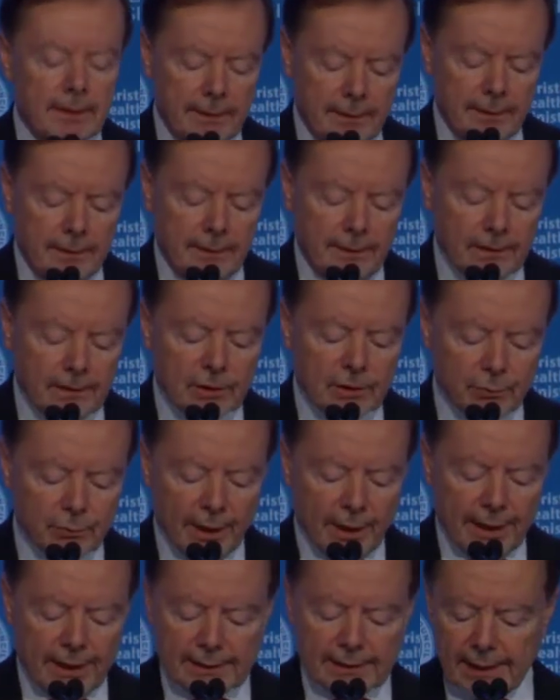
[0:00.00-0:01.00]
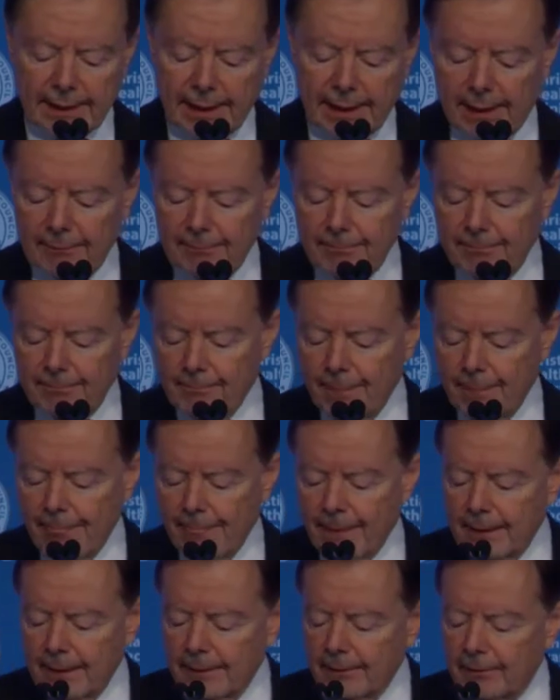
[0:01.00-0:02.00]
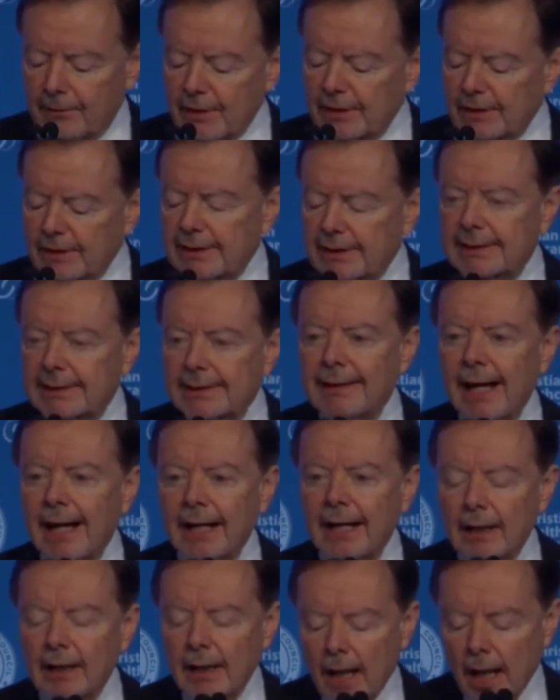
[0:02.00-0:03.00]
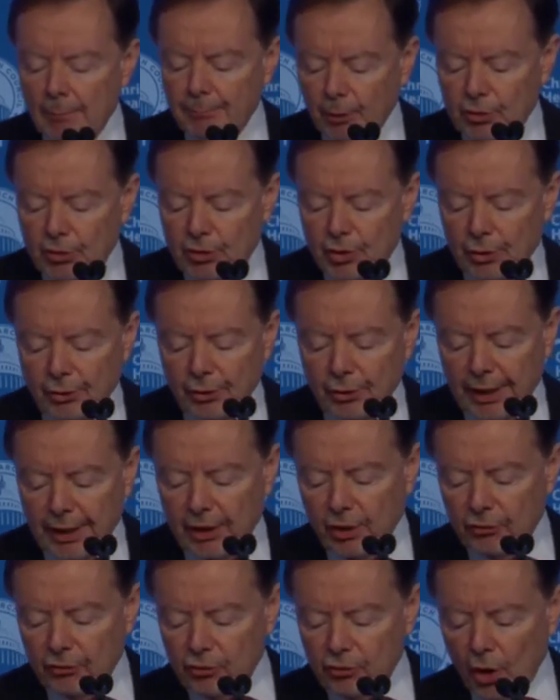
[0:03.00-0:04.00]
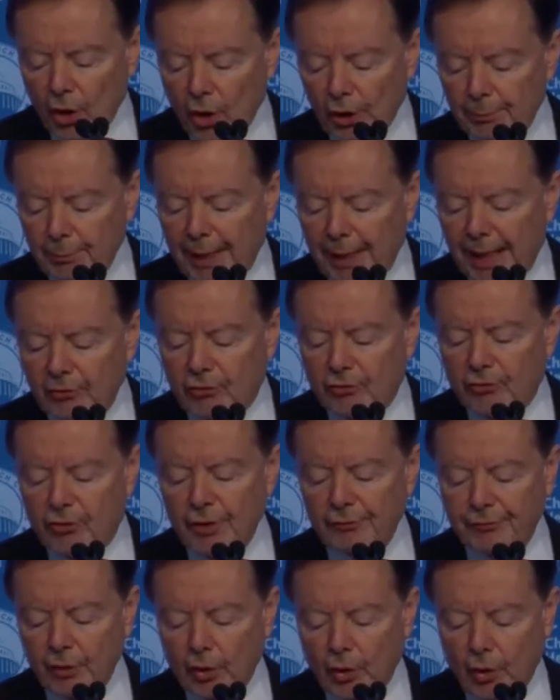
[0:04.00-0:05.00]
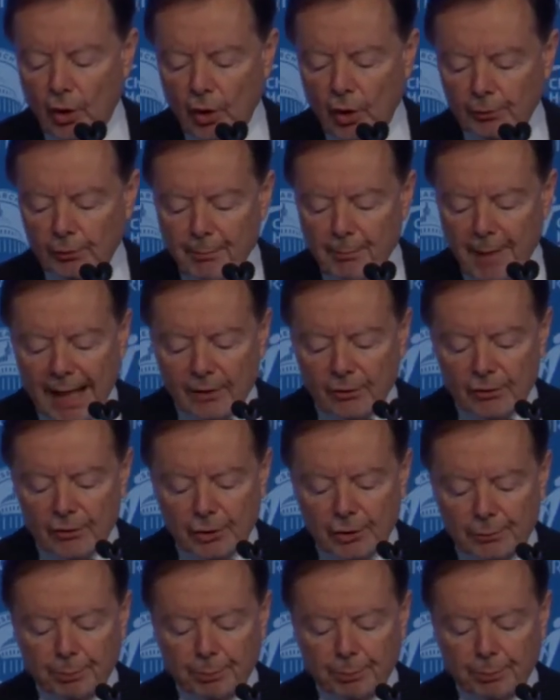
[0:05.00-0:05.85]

This is what he said. This is not an opportunity to talk about difficult matters